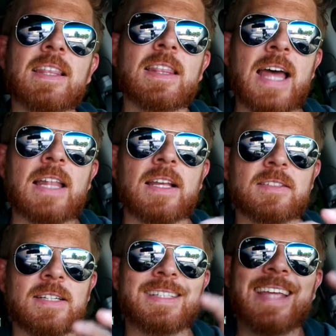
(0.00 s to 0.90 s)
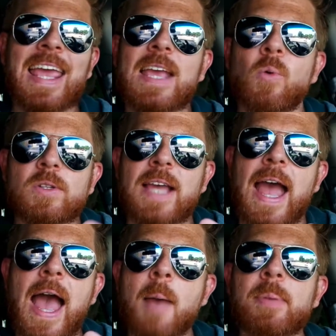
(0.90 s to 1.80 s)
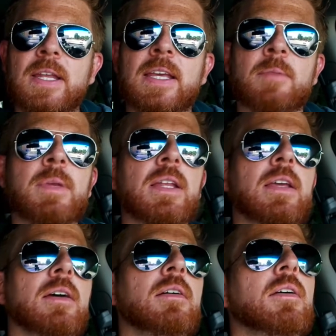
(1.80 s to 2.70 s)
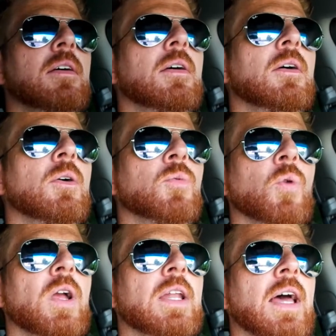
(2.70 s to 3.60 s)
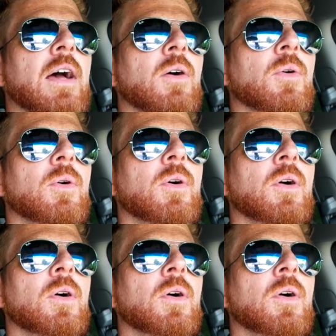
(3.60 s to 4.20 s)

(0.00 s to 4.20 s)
that lesson and take what's happening in media right now,